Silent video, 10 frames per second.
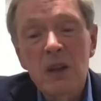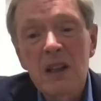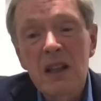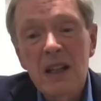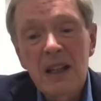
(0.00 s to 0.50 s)

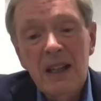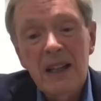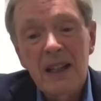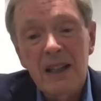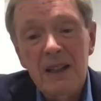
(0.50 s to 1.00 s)
when
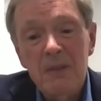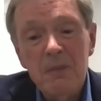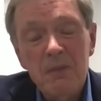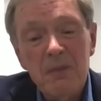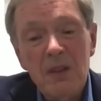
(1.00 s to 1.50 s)

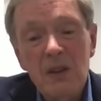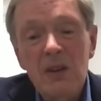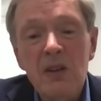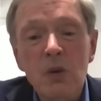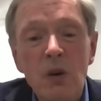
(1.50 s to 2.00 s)
um,
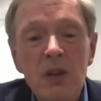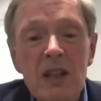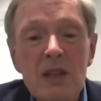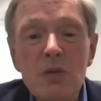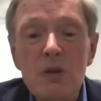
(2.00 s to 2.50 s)
the
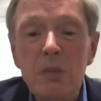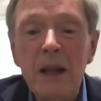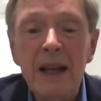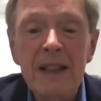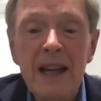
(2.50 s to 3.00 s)
Northeast was
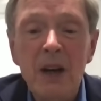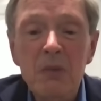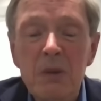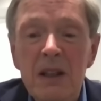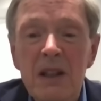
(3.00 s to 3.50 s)
blocked
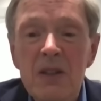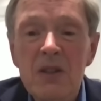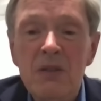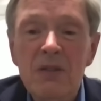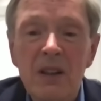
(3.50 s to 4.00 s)
out because of